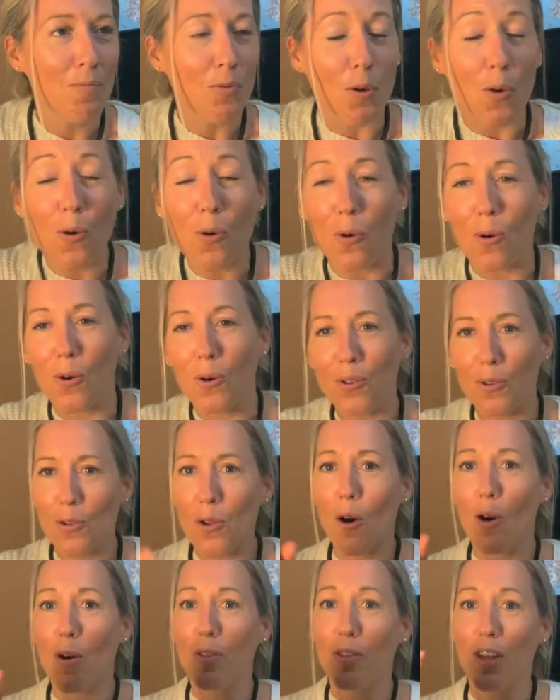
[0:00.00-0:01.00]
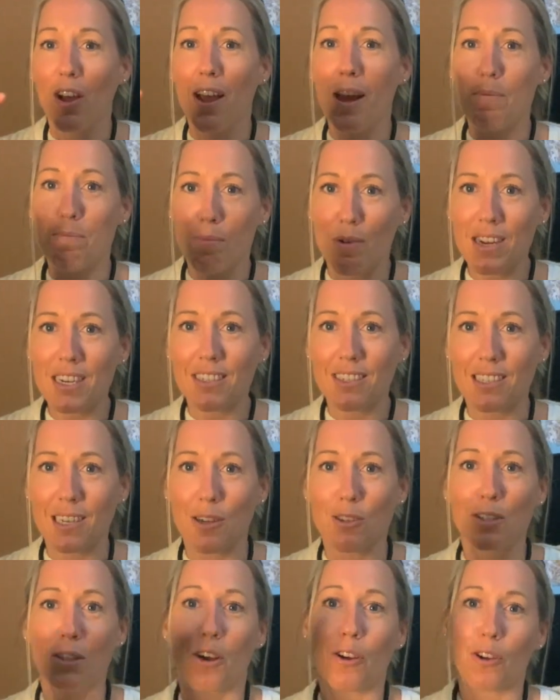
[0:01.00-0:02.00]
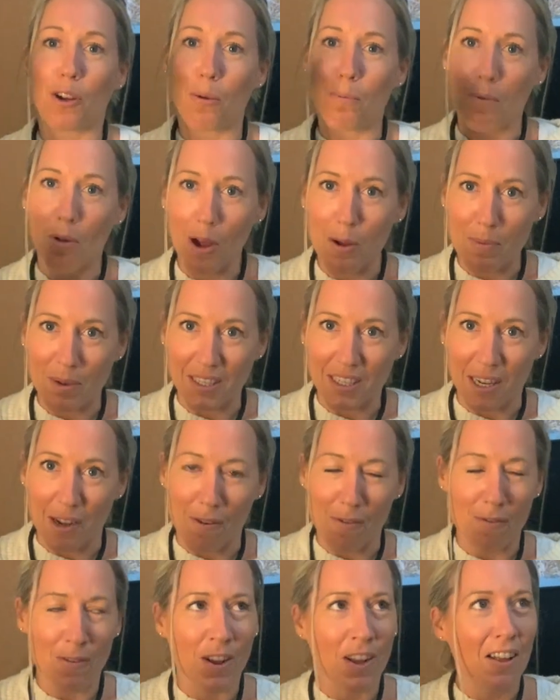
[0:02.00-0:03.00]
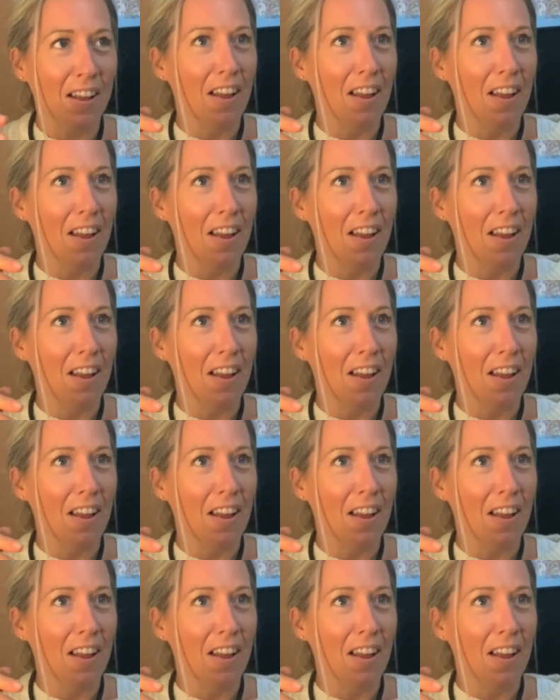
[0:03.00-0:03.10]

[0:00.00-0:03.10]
or not that I had brain cells, that I could apply myself.